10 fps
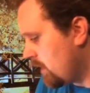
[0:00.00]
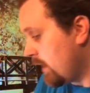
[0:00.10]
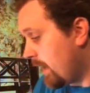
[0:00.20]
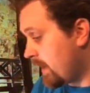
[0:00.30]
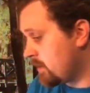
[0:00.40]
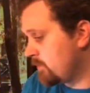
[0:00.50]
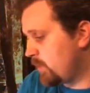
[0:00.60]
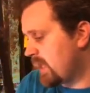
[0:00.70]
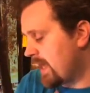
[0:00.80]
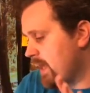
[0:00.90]
And
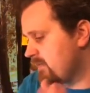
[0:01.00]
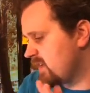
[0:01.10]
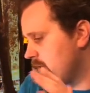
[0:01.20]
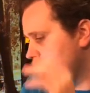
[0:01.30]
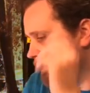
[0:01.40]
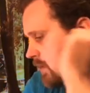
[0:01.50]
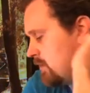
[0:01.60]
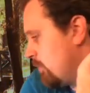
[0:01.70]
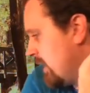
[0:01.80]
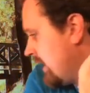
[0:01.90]
we have another
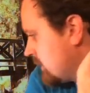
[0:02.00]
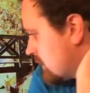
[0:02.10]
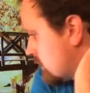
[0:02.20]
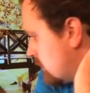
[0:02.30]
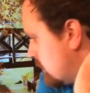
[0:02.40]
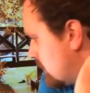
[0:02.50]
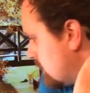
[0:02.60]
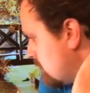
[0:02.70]
unboxing to do.